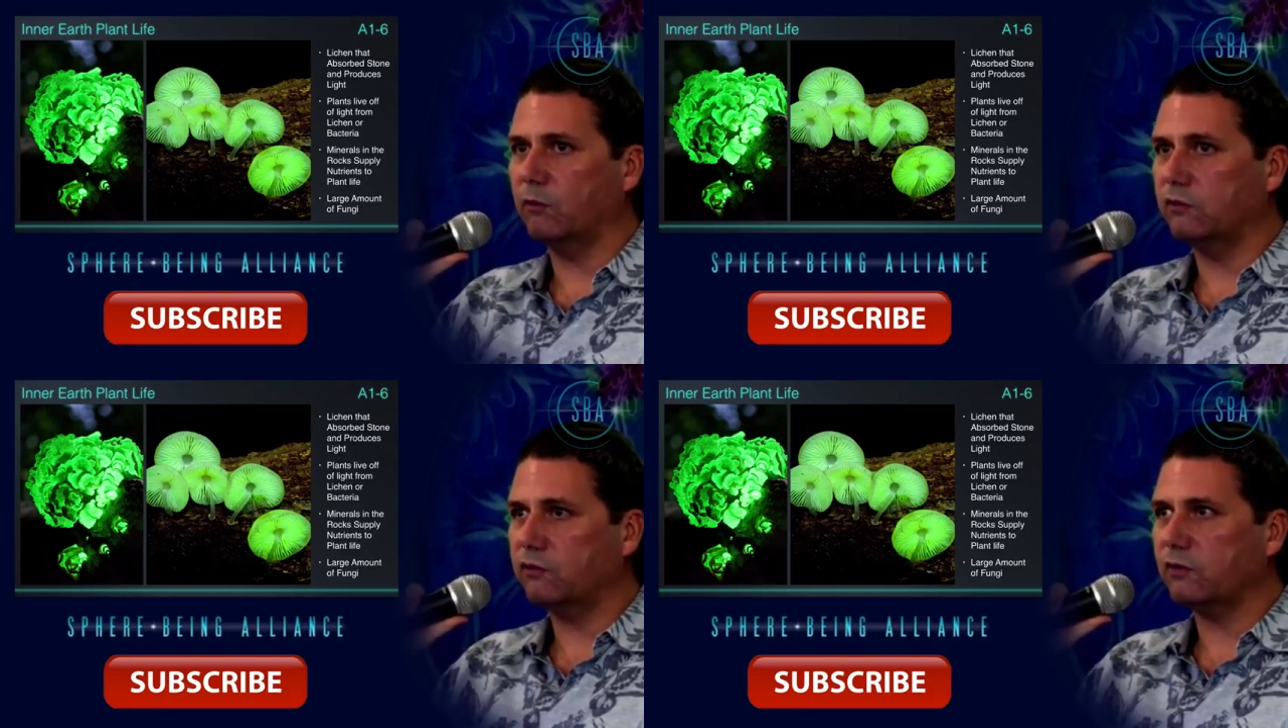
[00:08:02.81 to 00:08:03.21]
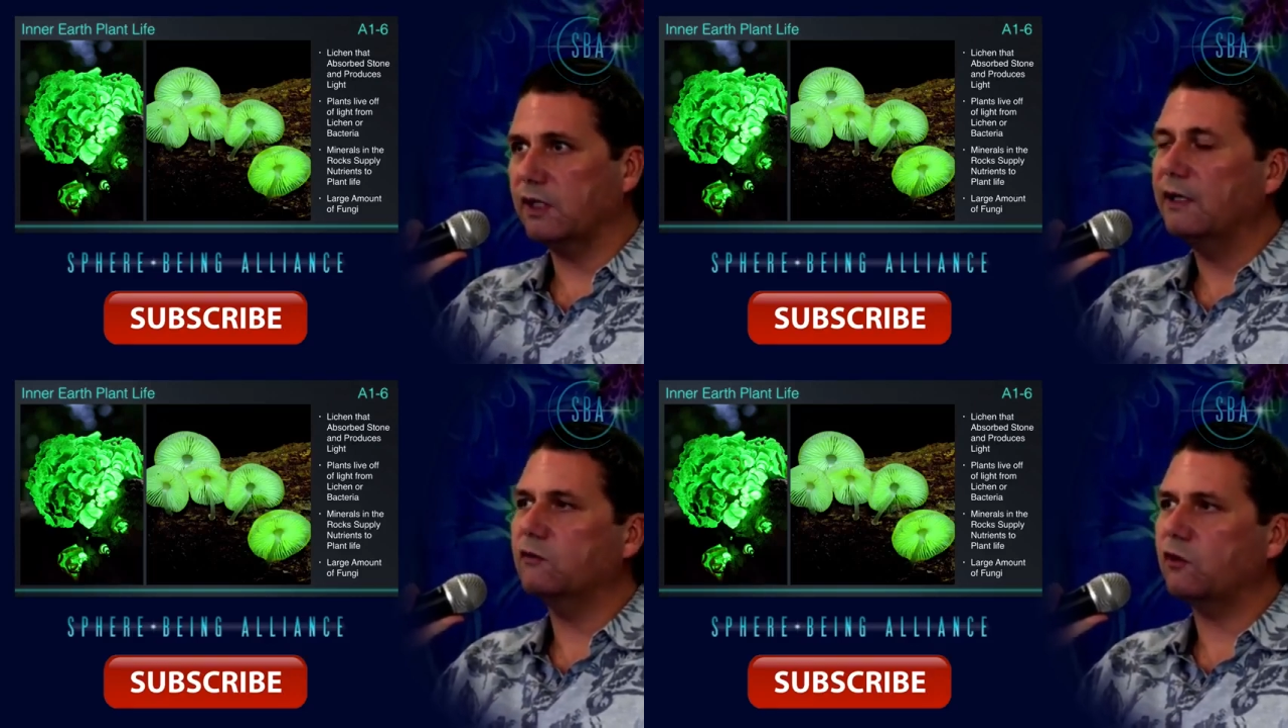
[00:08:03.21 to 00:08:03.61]
but it was
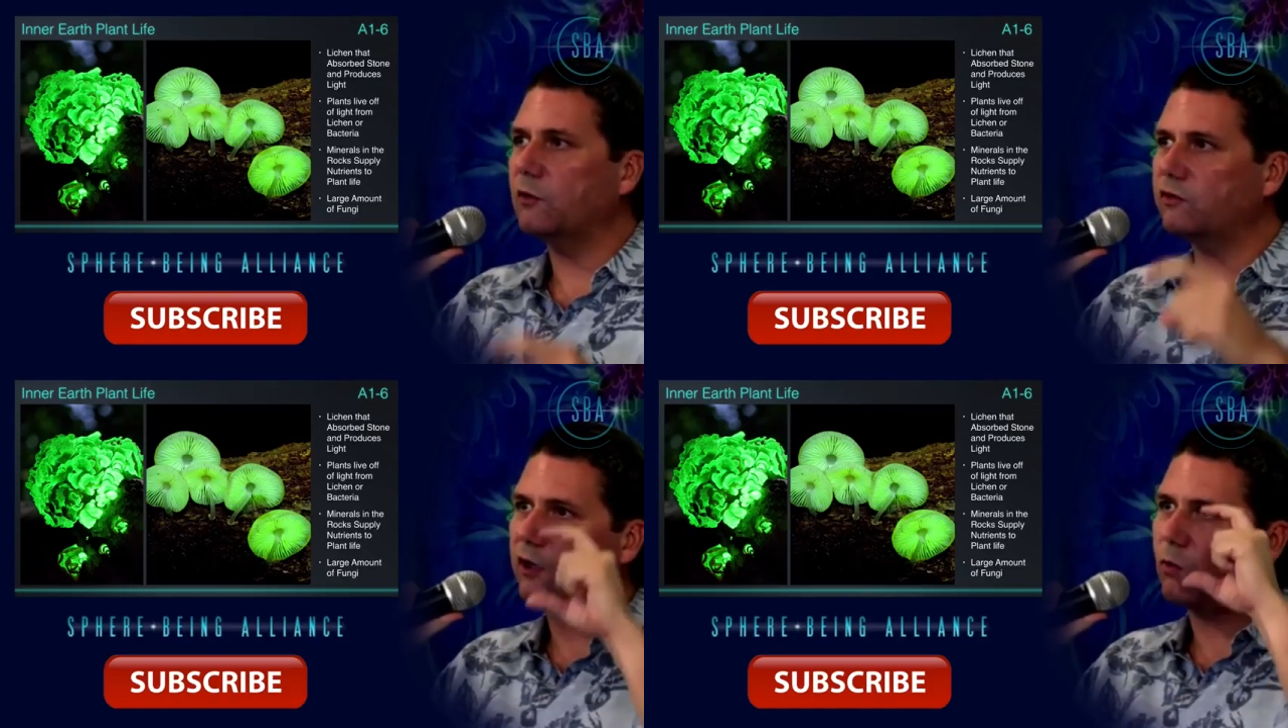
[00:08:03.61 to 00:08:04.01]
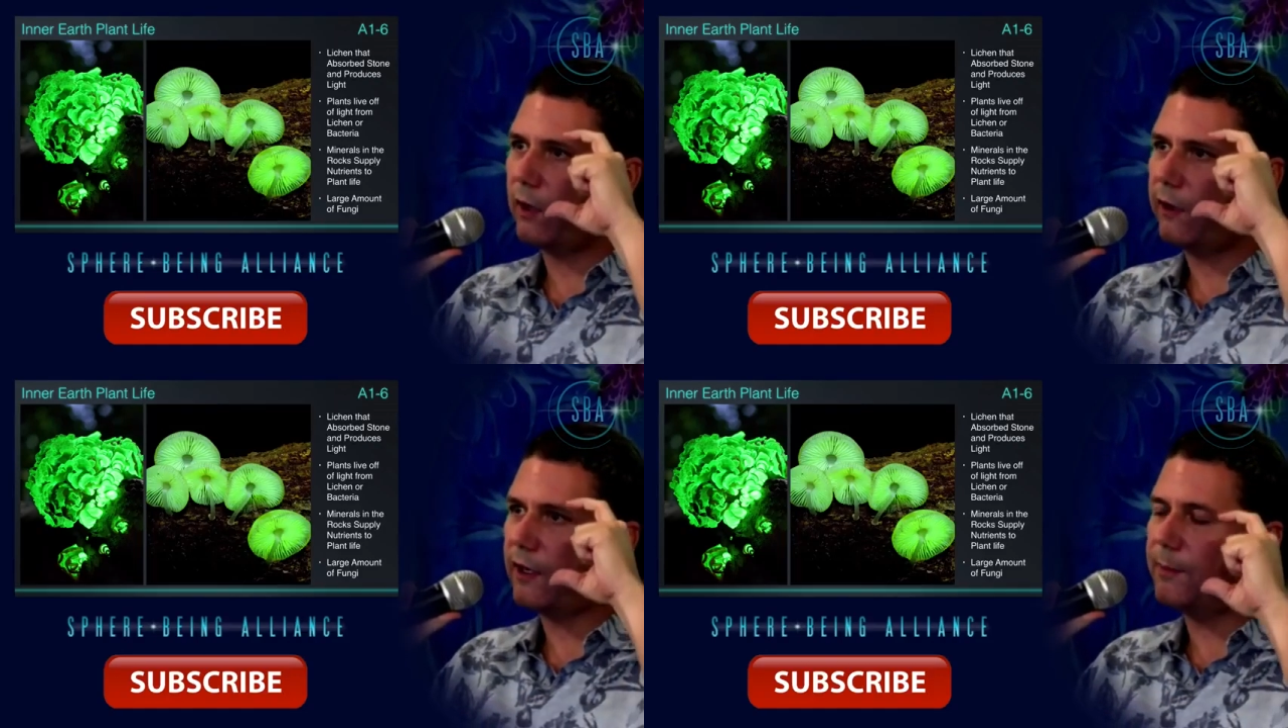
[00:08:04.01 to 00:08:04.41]
it was almost like
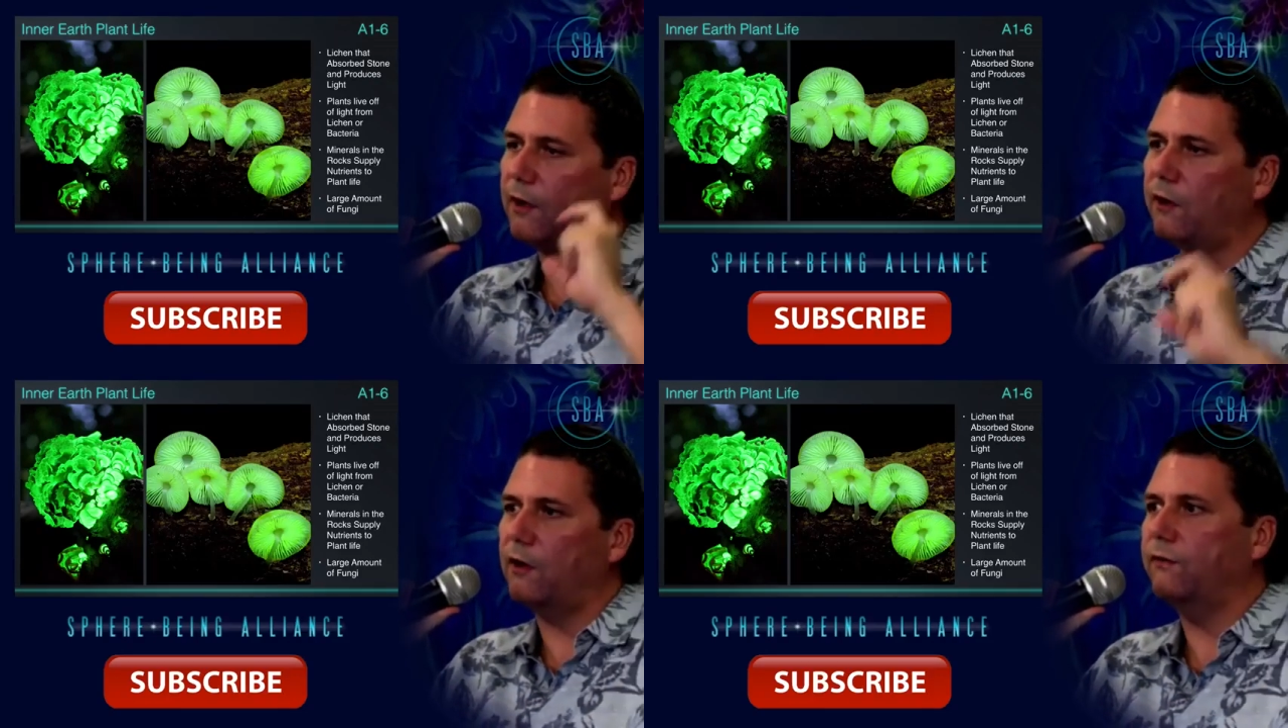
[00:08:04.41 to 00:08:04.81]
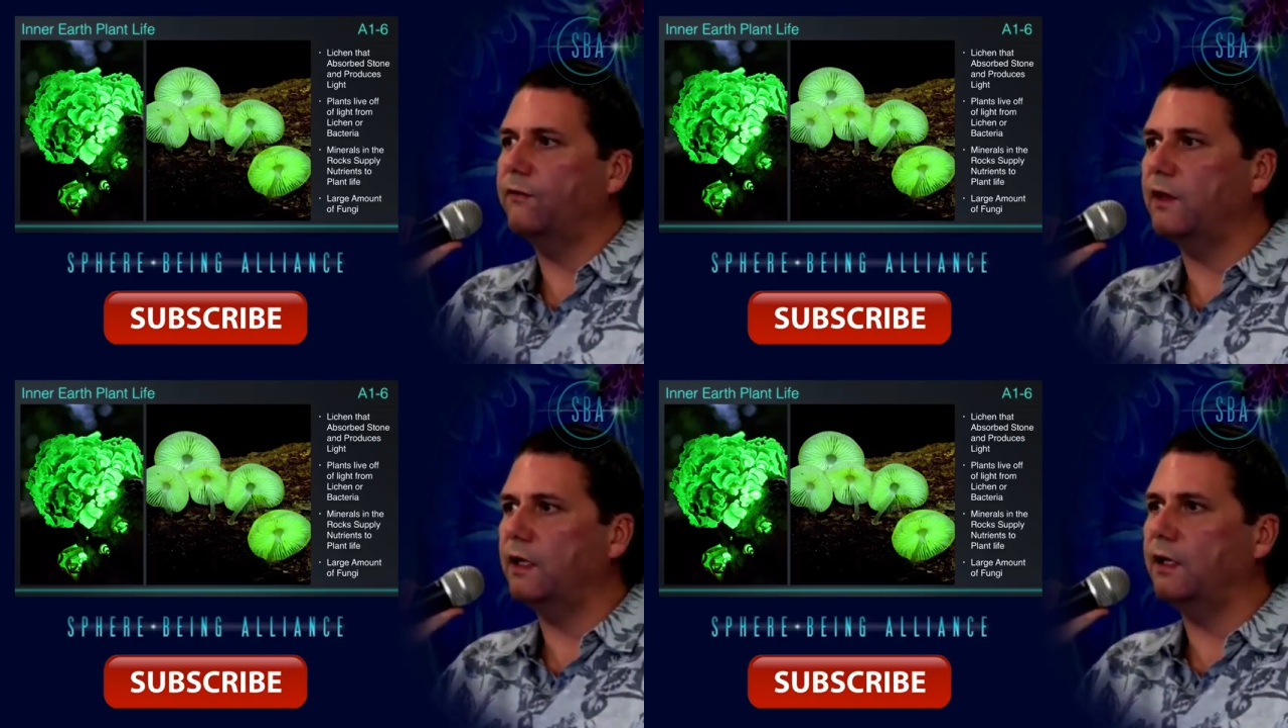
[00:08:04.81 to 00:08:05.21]
wearing a pair
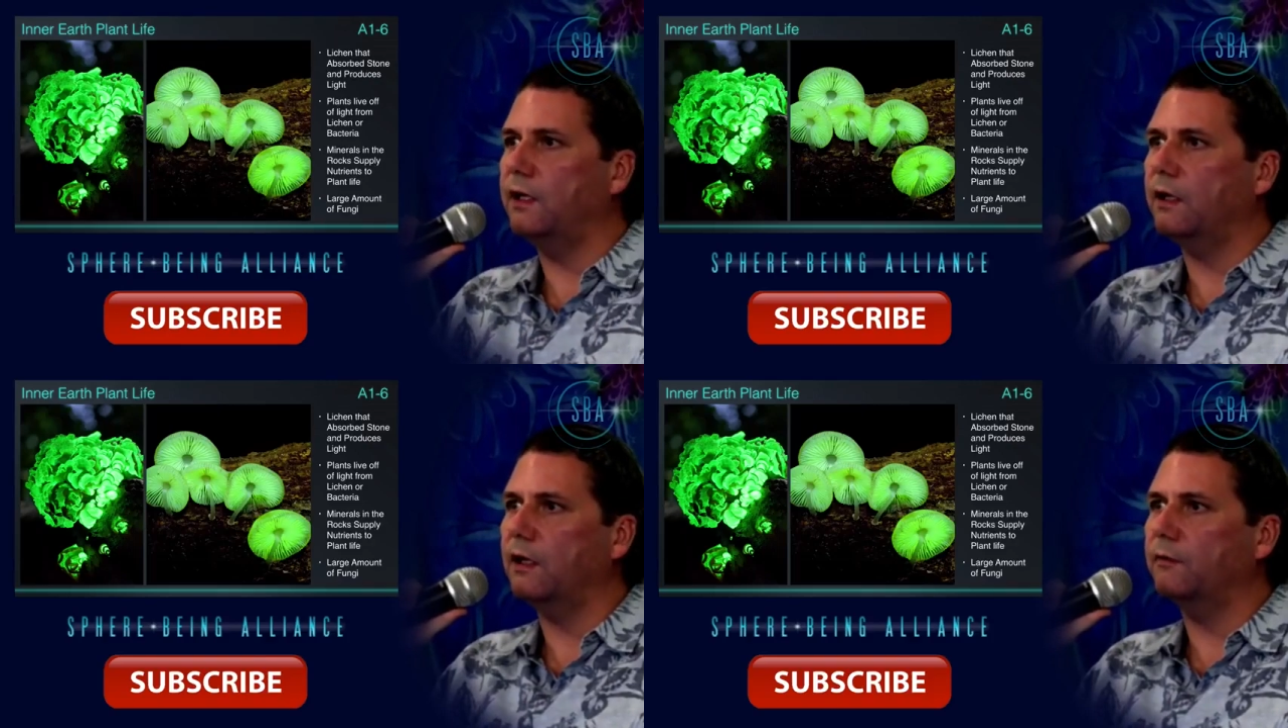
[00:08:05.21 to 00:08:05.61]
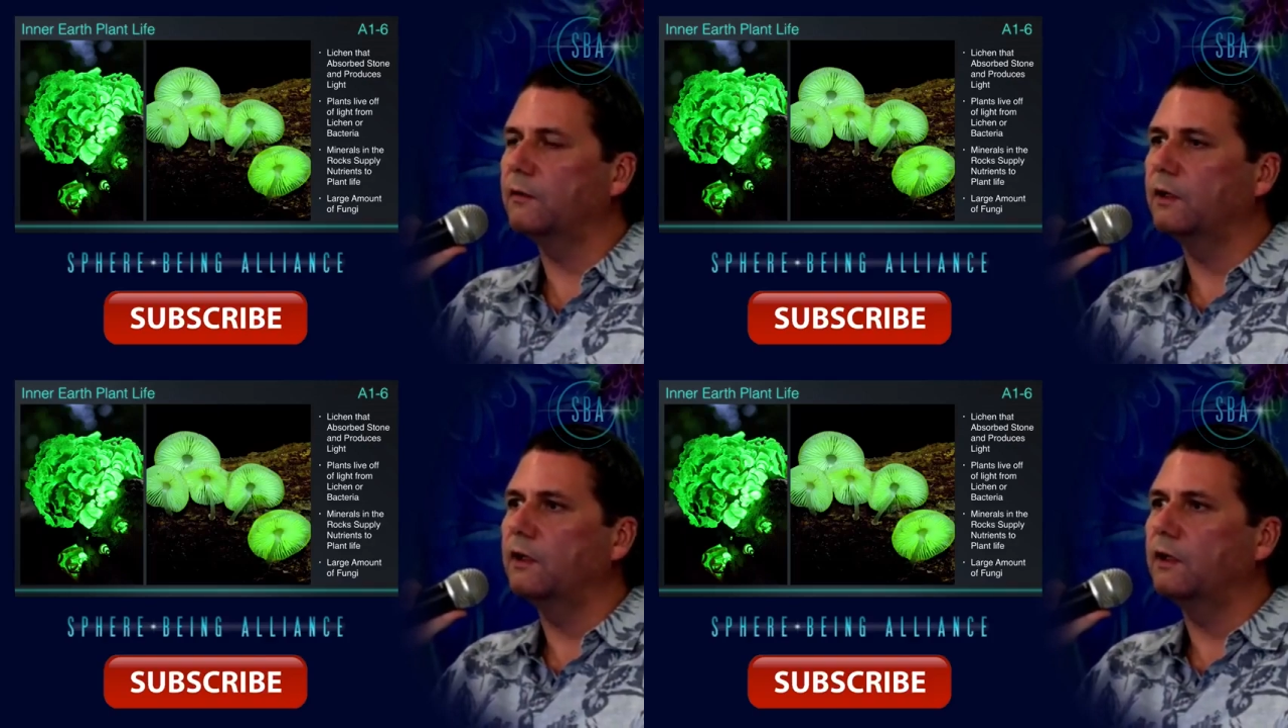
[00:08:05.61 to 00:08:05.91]
of the uh,